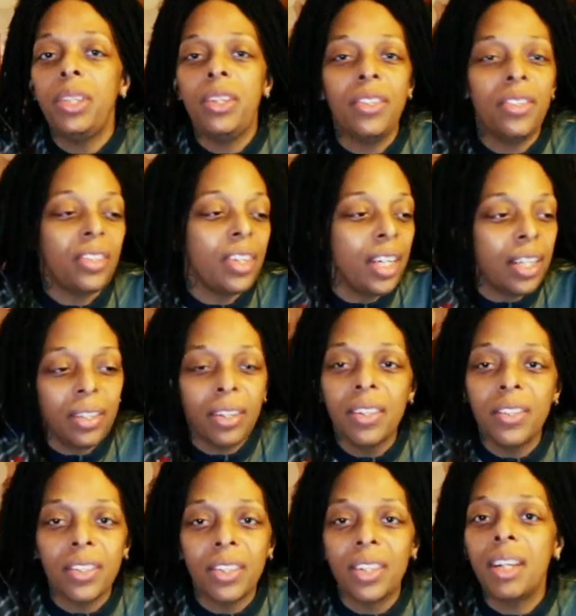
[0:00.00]
when you sing and all
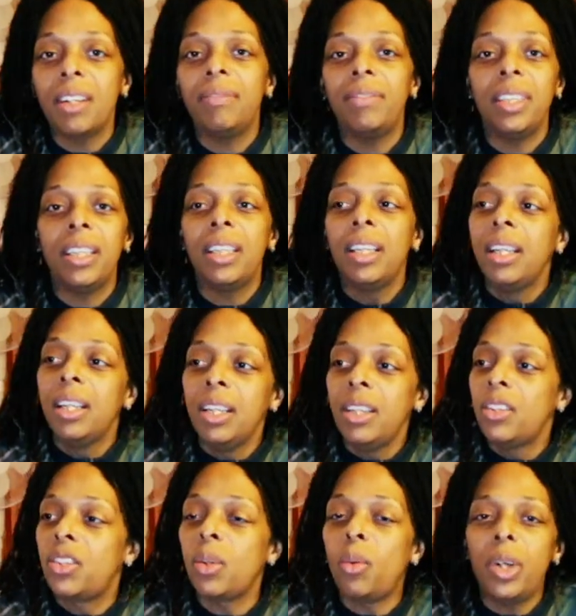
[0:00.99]
this stuff." And
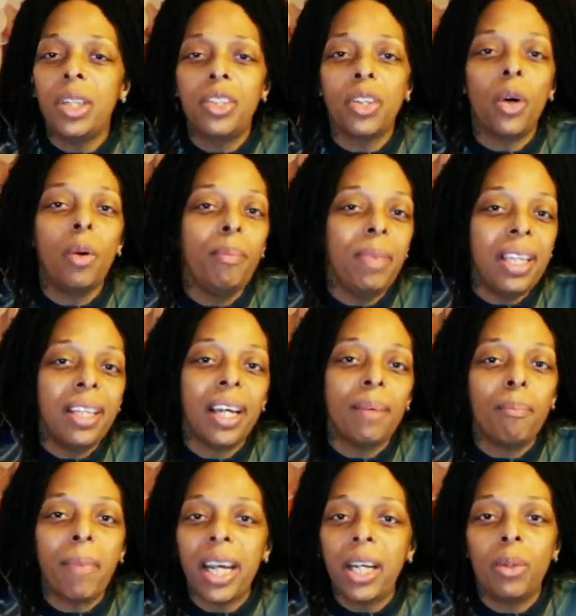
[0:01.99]
someone told me
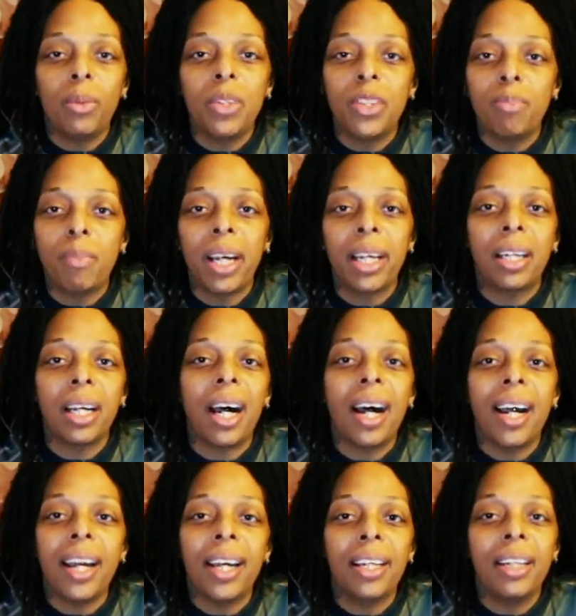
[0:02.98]
that Michael was my
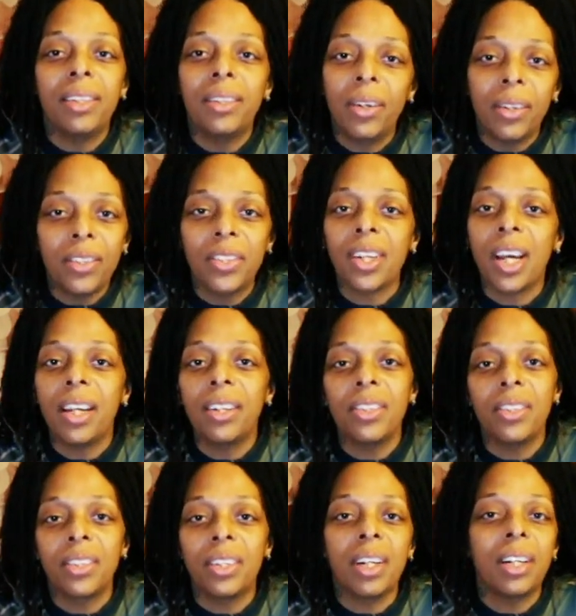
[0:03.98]
guide and all this kind of
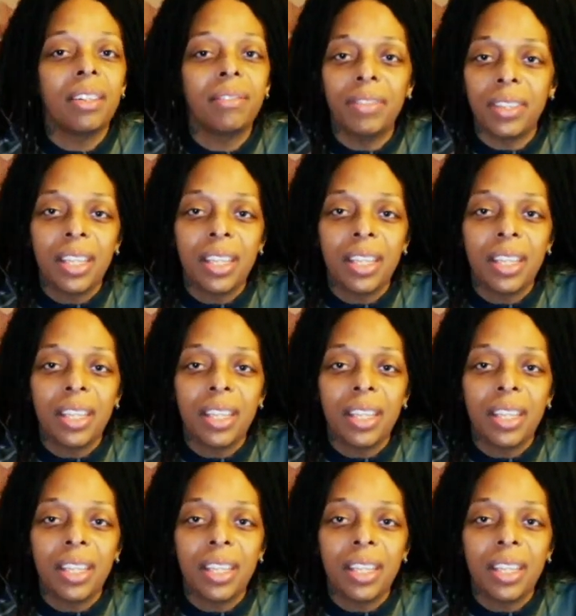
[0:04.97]
stuff.